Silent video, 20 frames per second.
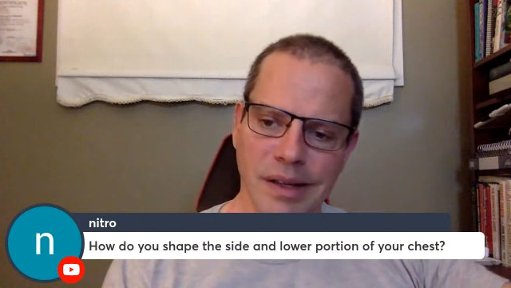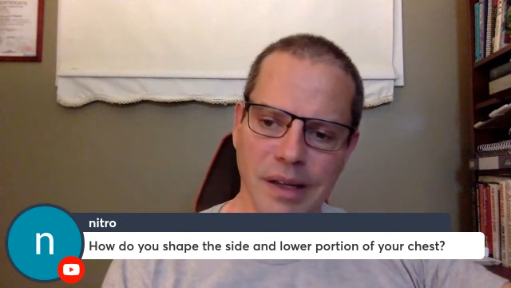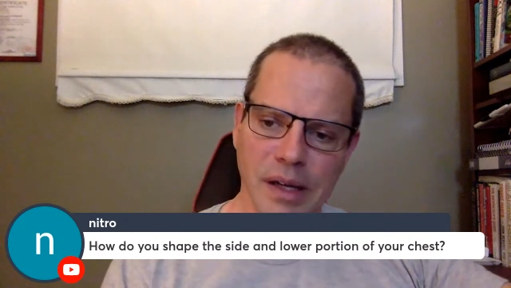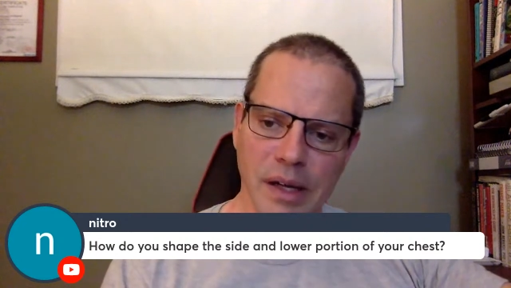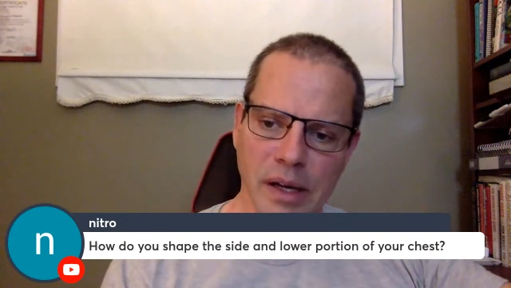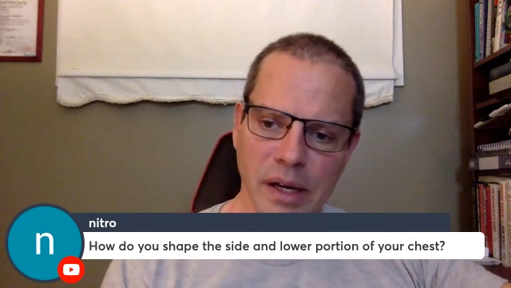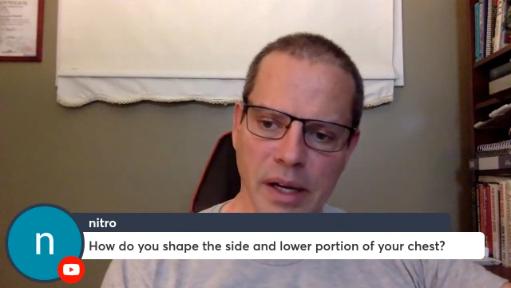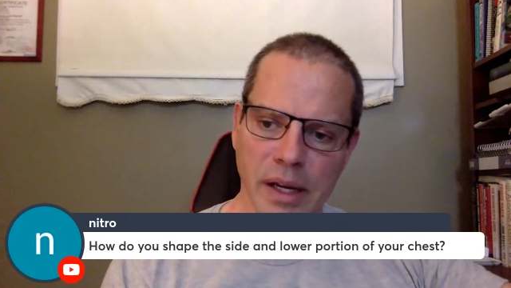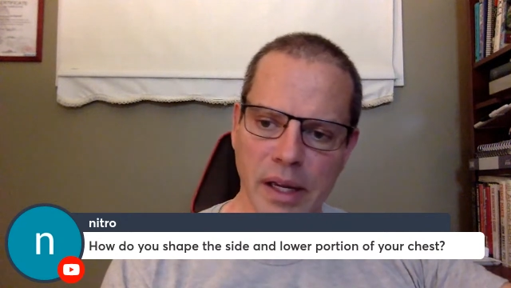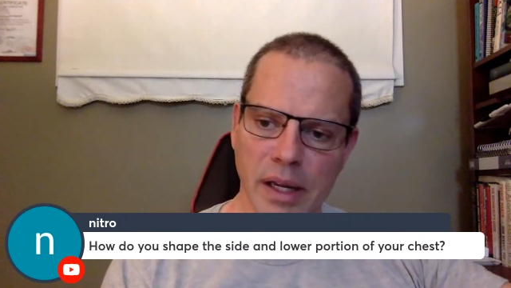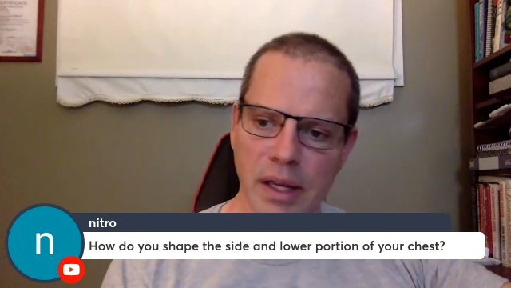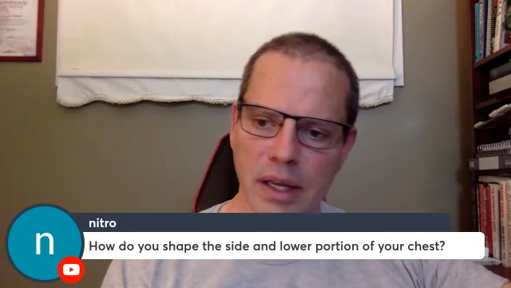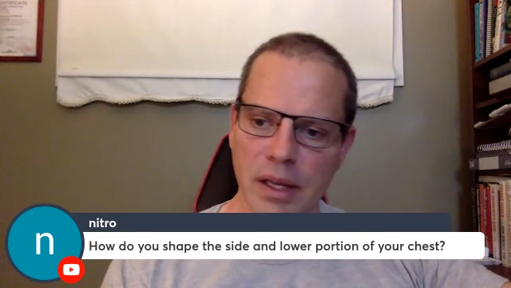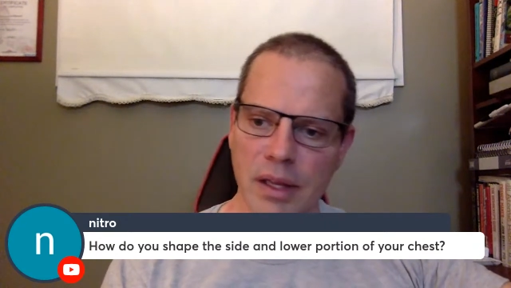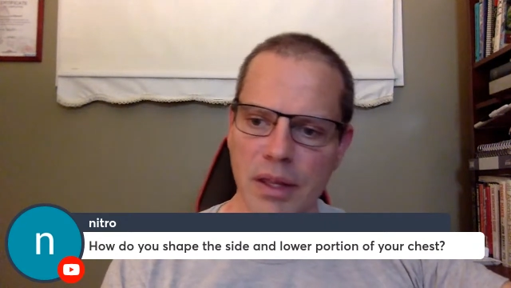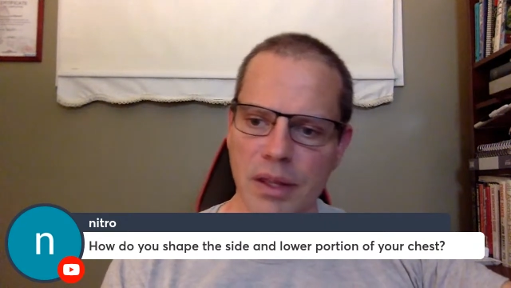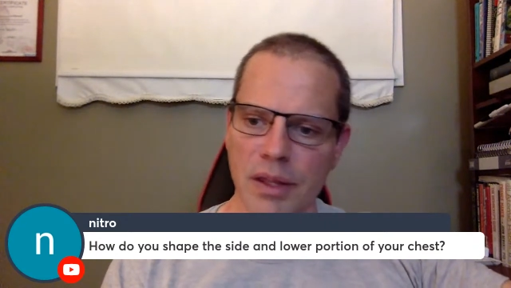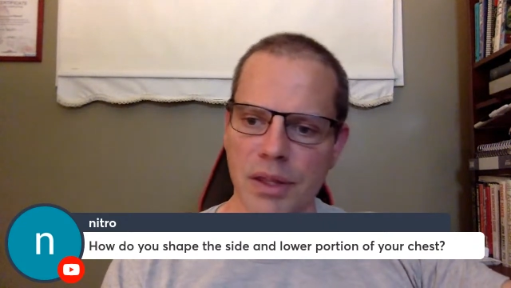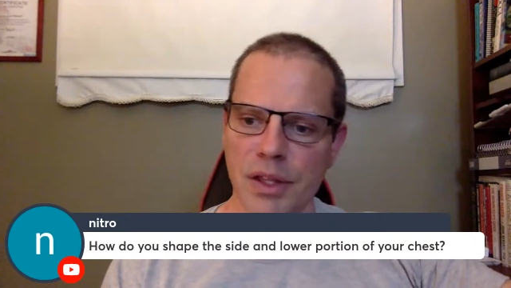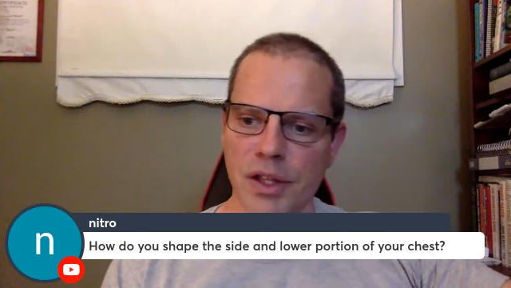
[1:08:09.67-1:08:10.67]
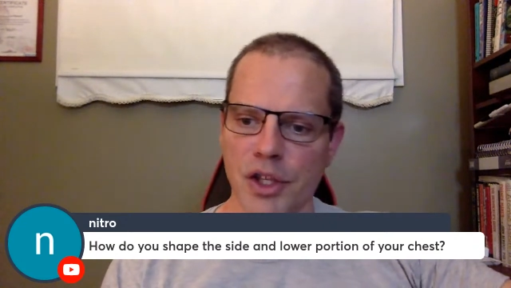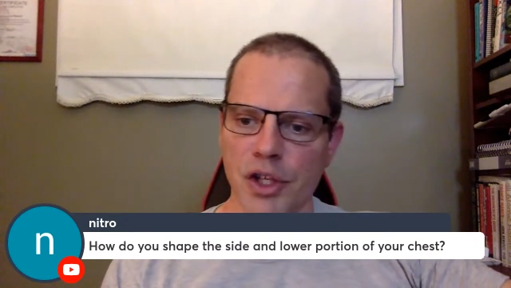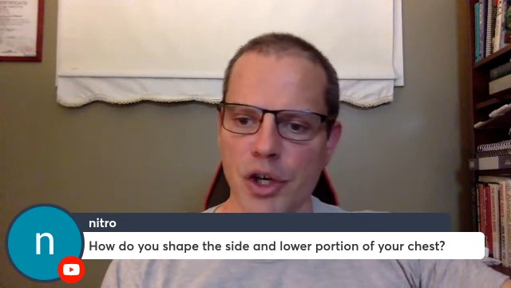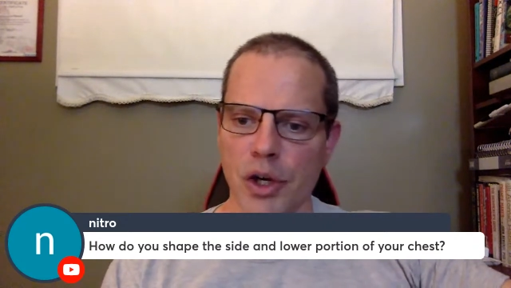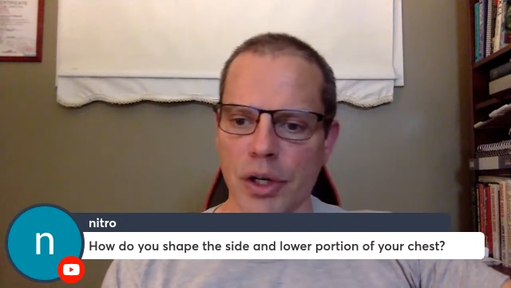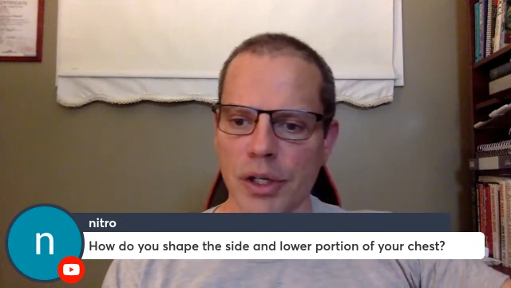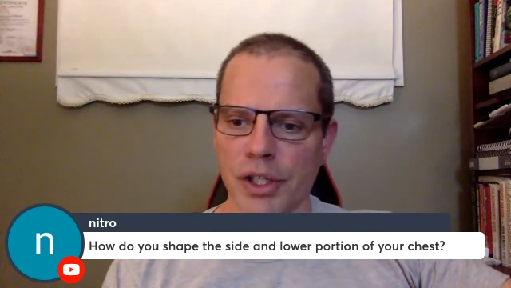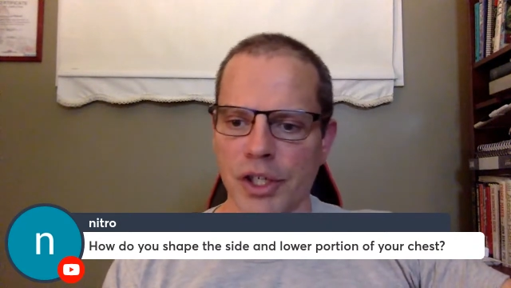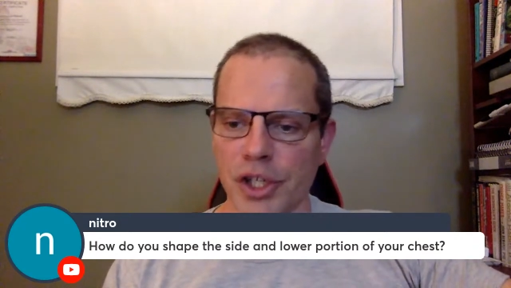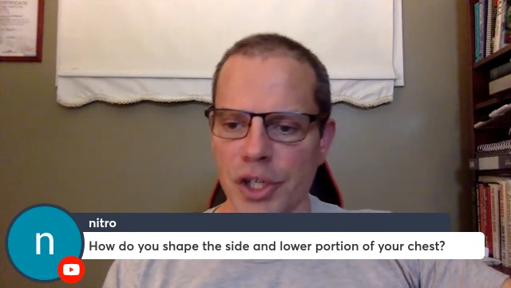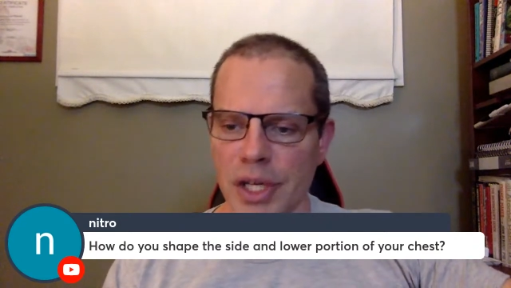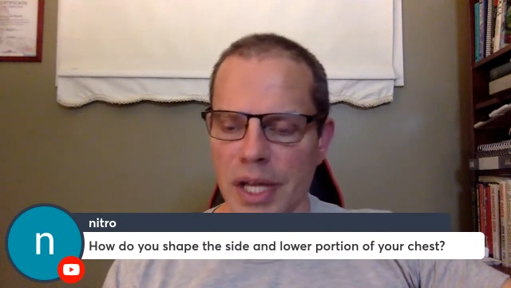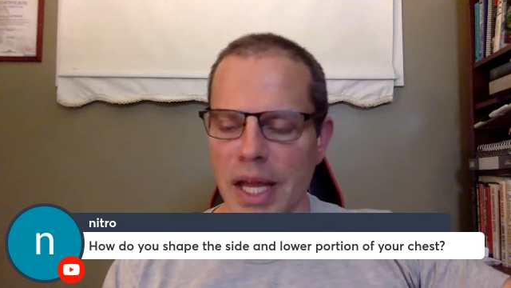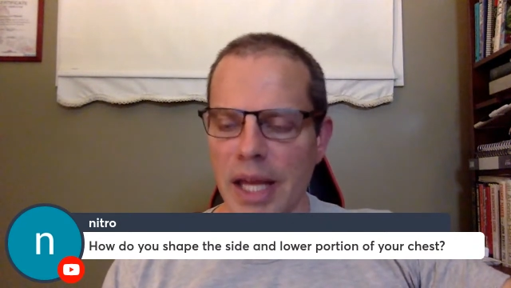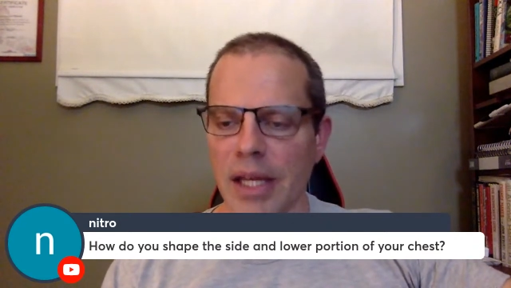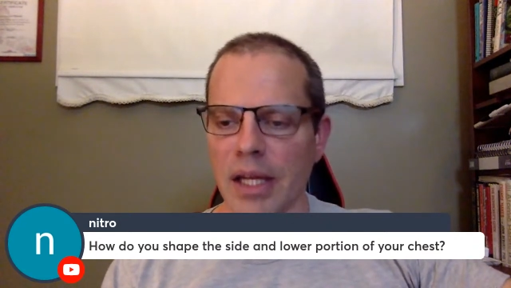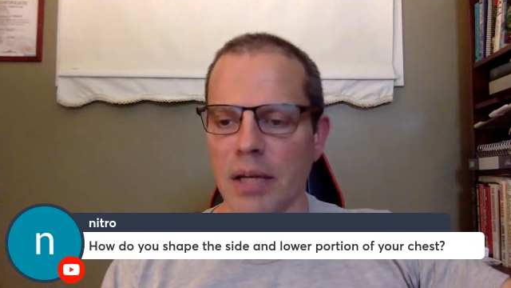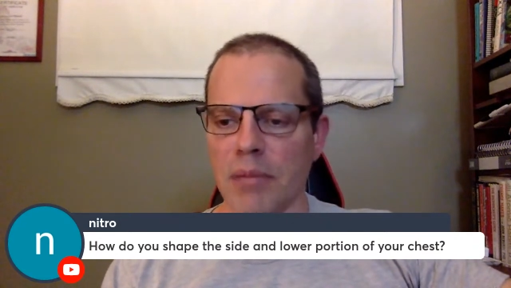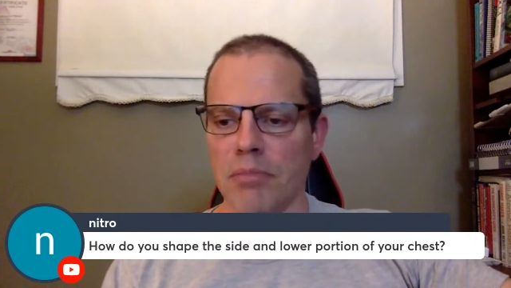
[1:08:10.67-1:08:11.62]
All right. Your genetic